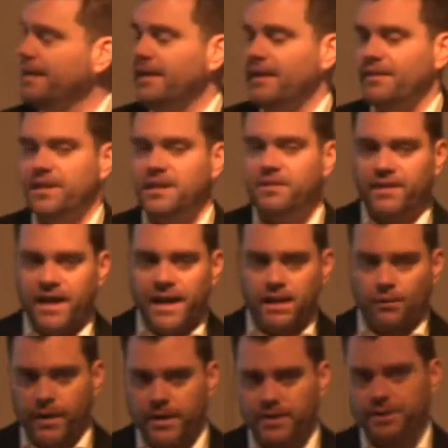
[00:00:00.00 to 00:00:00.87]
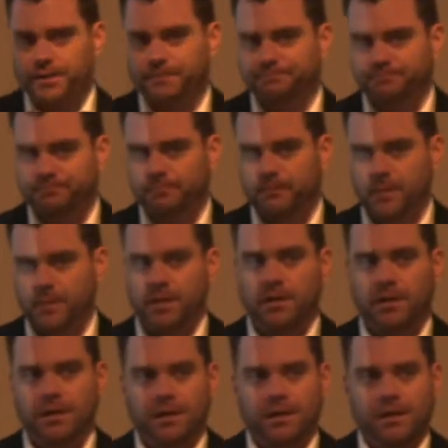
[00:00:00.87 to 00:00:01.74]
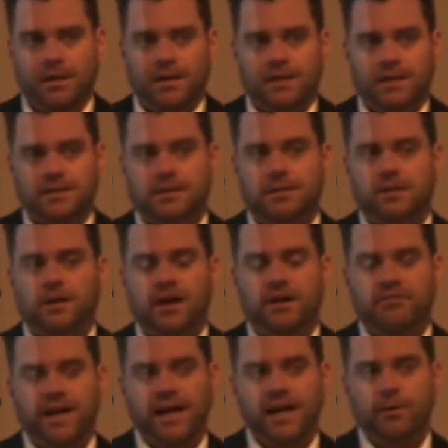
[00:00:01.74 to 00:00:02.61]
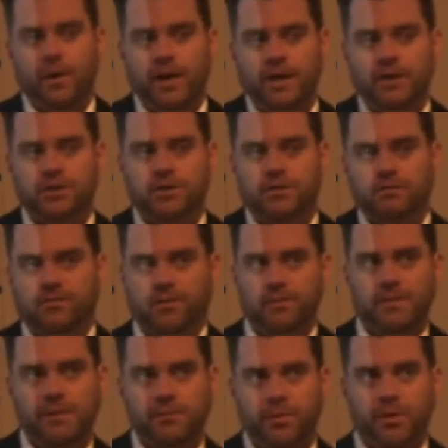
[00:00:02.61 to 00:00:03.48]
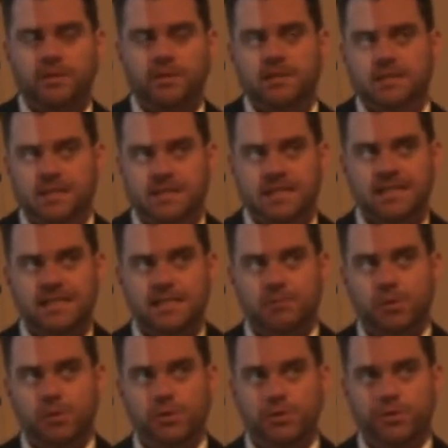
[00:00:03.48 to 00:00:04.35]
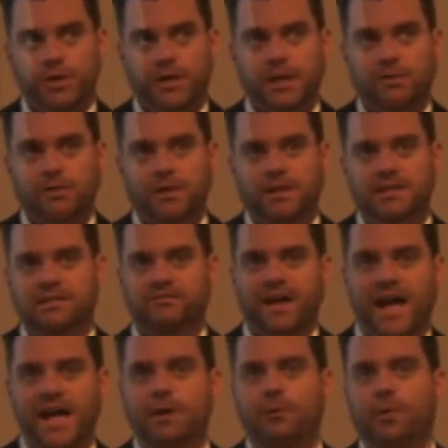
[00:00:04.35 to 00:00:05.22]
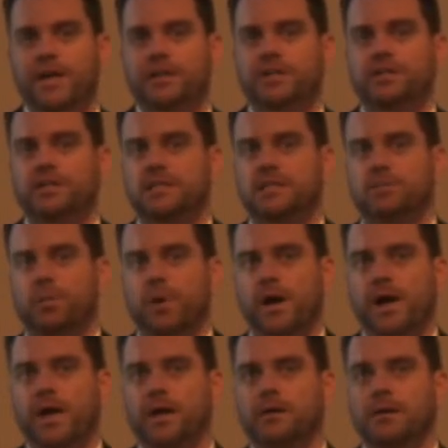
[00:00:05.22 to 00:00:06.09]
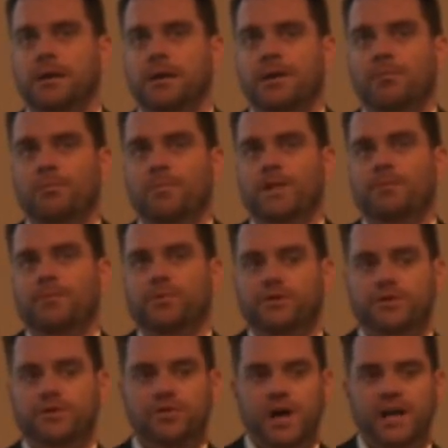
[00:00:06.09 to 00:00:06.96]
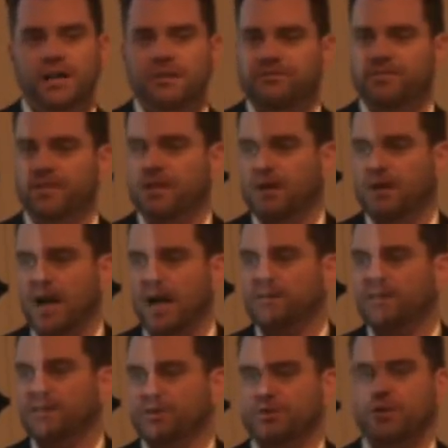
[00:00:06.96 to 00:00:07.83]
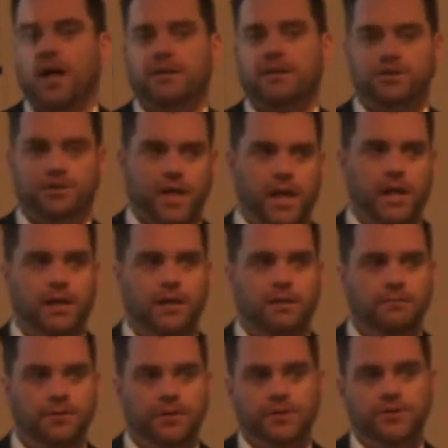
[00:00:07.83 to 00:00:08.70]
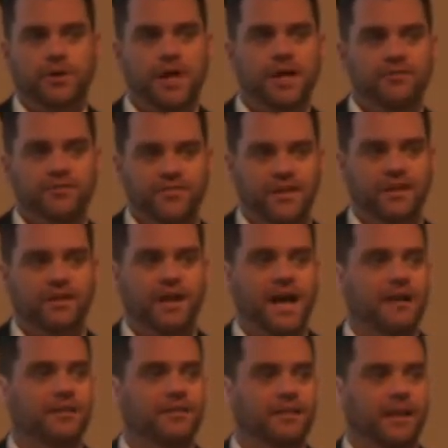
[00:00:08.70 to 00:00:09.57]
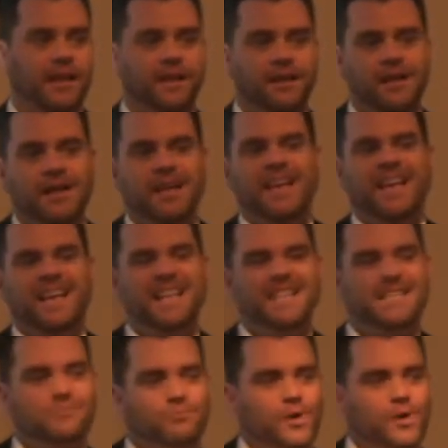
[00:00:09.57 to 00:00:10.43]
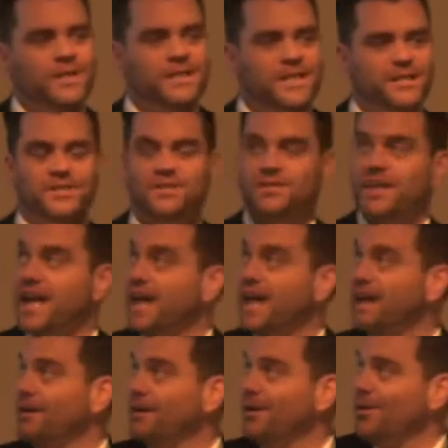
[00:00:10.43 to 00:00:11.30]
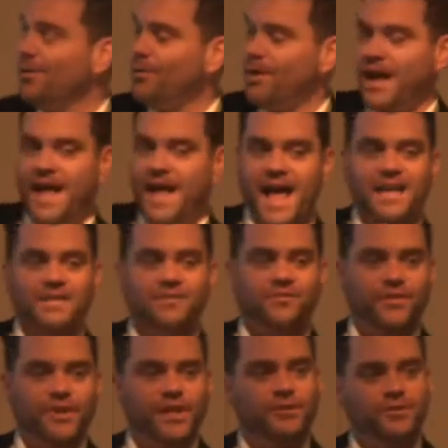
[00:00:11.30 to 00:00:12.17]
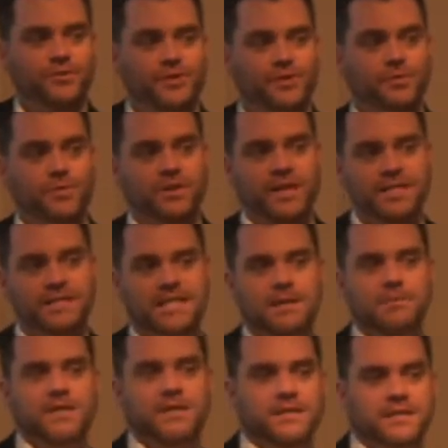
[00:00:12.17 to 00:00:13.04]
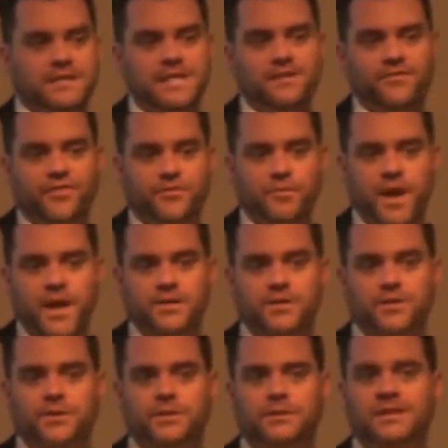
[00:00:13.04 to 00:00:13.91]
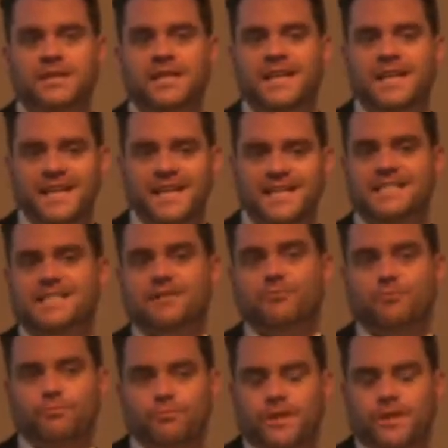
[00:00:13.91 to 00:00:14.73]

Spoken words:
Then evaluation. So evaluation, for me personally, this is the most tricky one, because evaluation is where people are trying to figure out that you're not shady. They're trying to figure out, like, is what they're saying when I asked for interest, when they sent me this information, is it